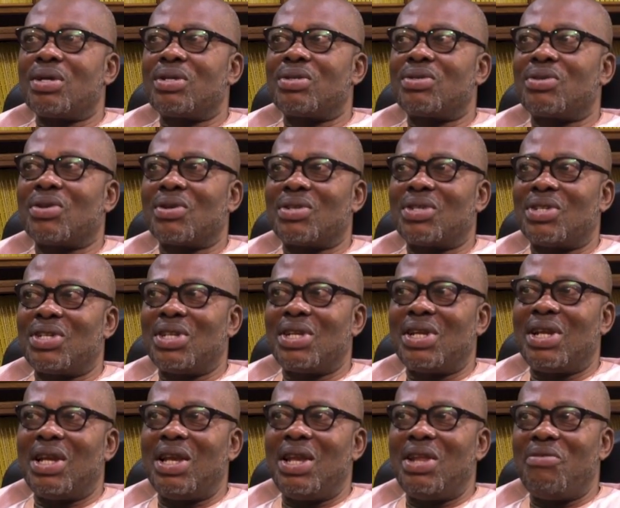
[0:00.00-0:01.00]
succeed
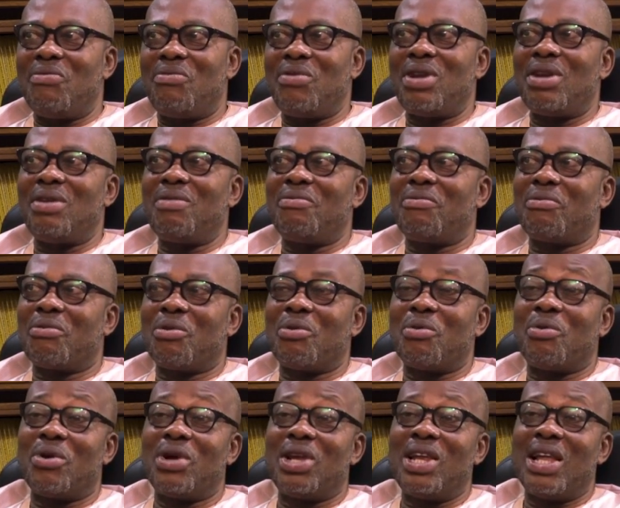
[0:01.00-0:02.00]
in living
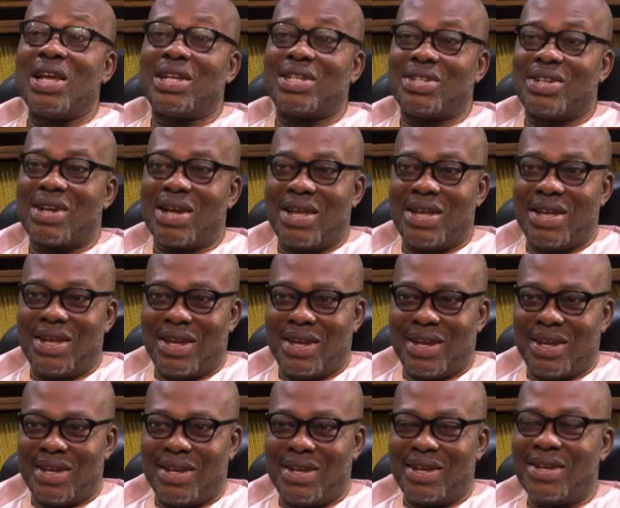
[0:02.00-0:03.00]
for one extra
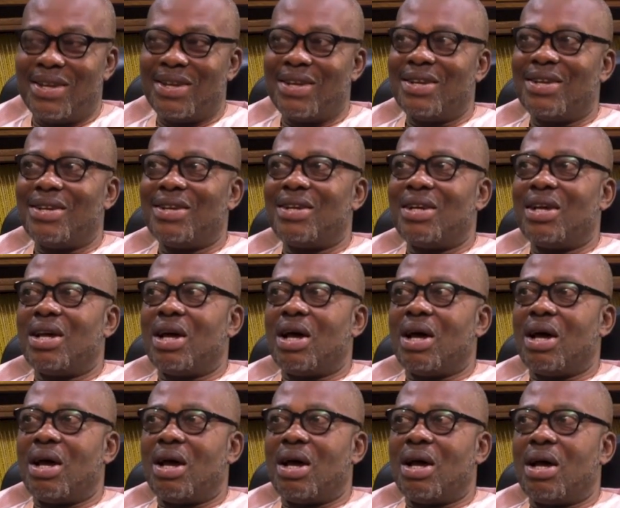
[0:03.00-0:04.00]
year
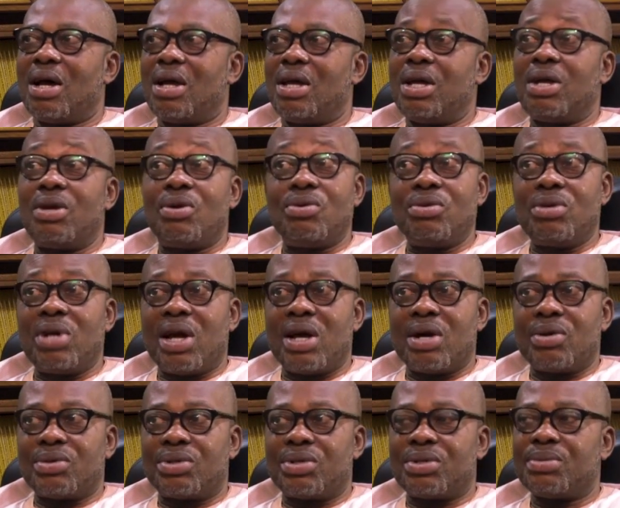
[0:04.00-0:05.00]
in good
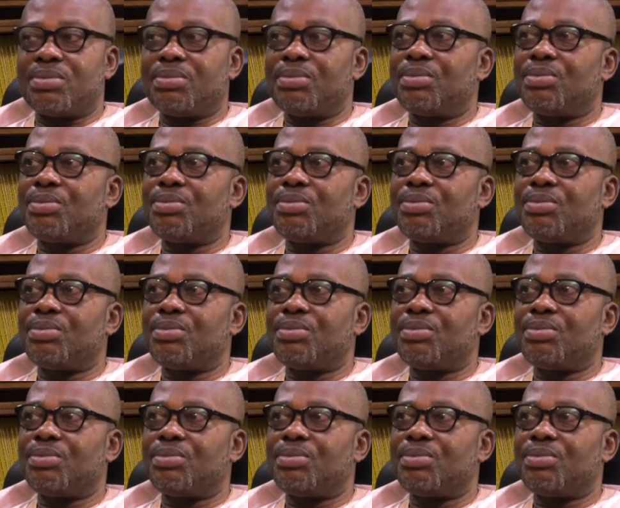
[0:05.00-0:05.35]
health